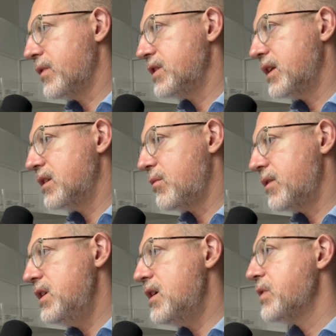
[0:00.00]
They can
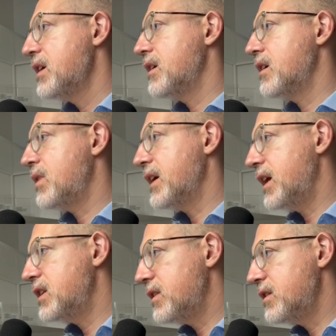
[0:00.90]
produce some creative stuff,
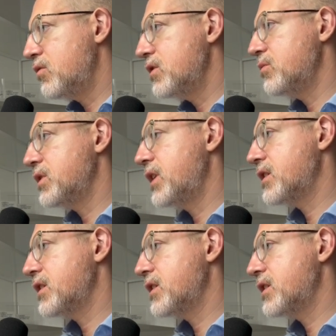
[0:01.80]
but it's often not